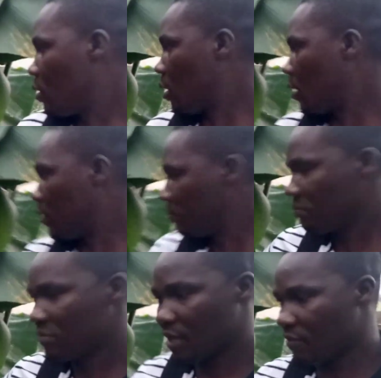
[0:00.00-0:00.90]
or
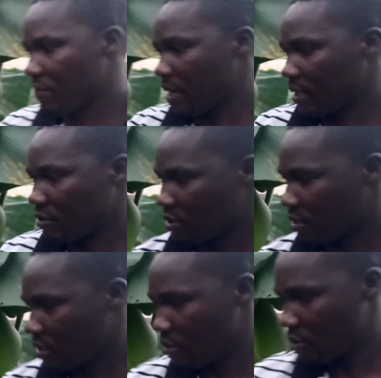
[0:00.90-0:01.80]
give it back to the
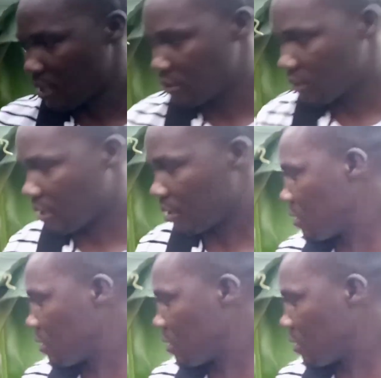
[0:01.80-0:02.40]
snails as you can